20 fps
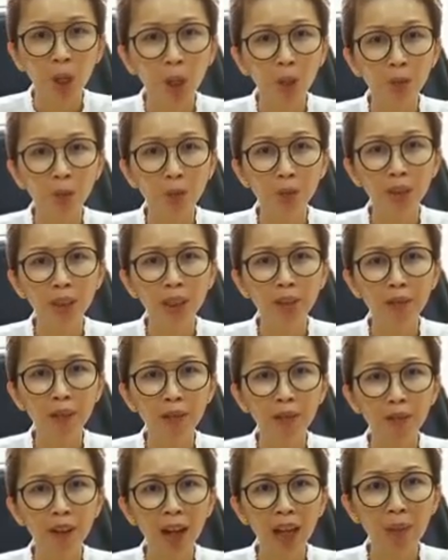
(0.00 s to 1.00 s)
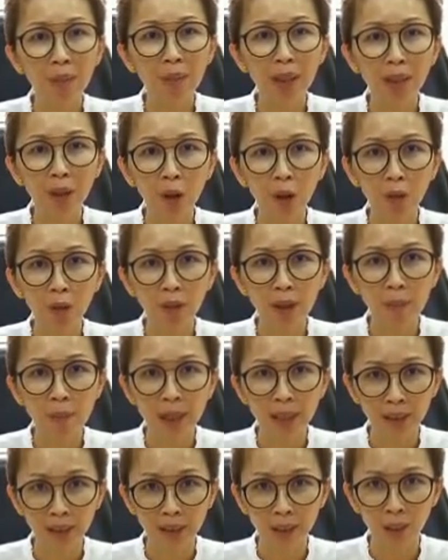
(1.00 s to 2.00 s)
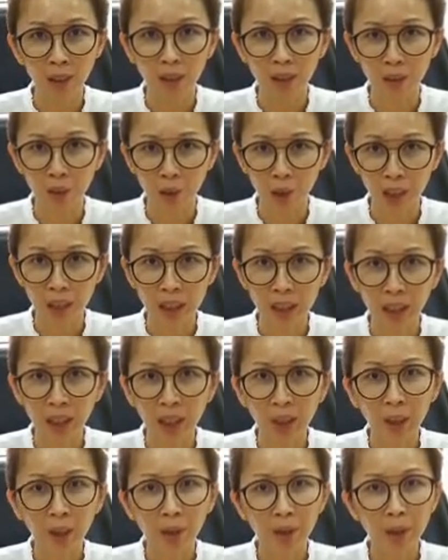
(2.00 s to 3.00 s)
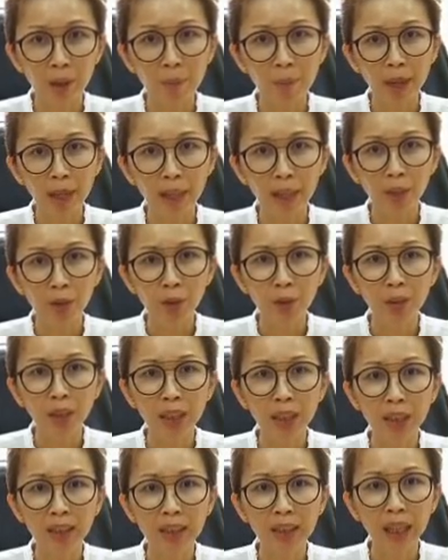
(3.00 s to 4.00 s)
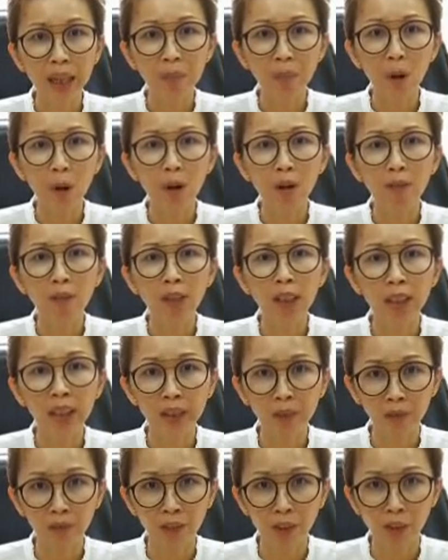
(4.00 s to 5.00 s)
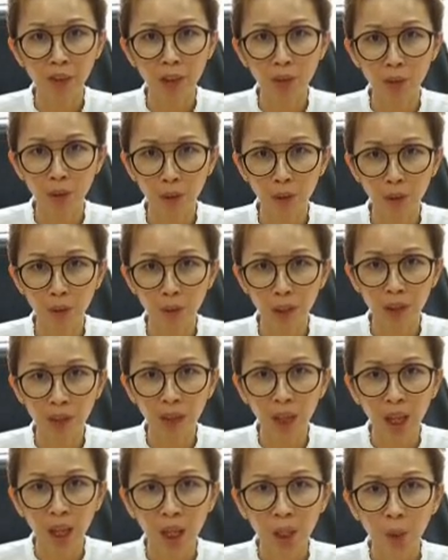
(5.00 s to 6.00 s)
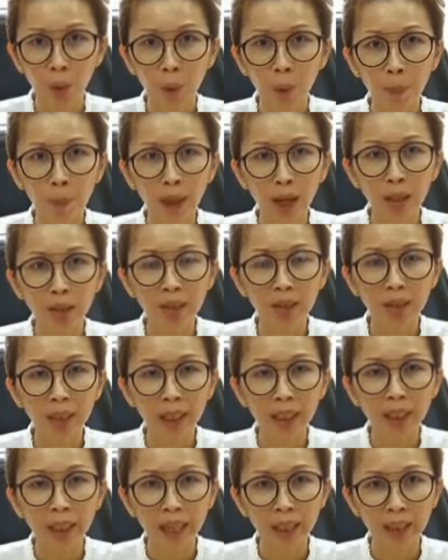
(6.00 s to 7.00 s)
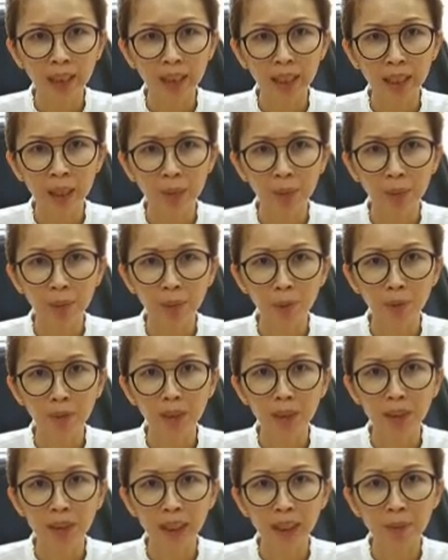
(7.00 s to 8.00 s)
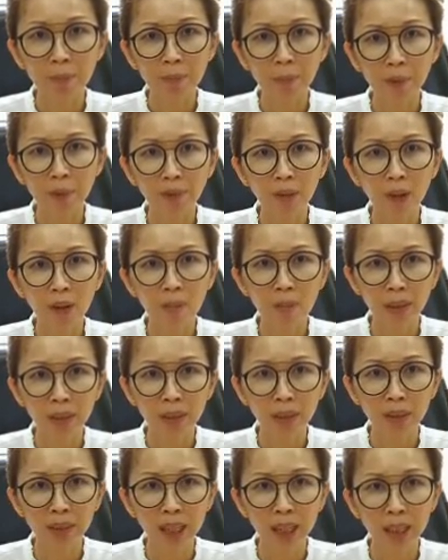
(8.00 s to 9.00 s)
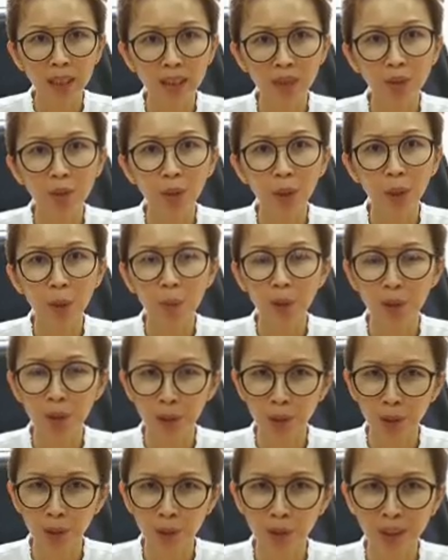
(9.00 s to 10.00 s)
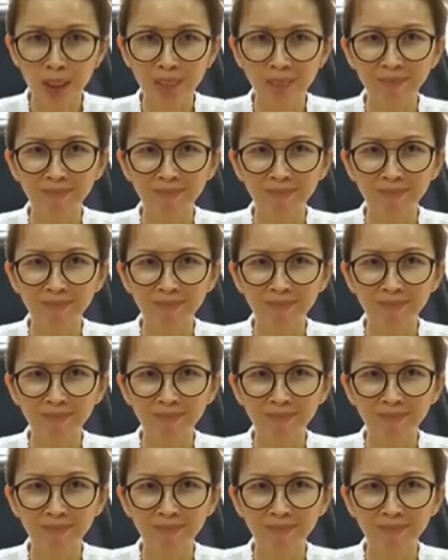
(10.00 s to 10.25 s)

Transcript: Through the refinement of her methodology, she managed to lead some of her deficient children to pass state exams with the same performance as normal children.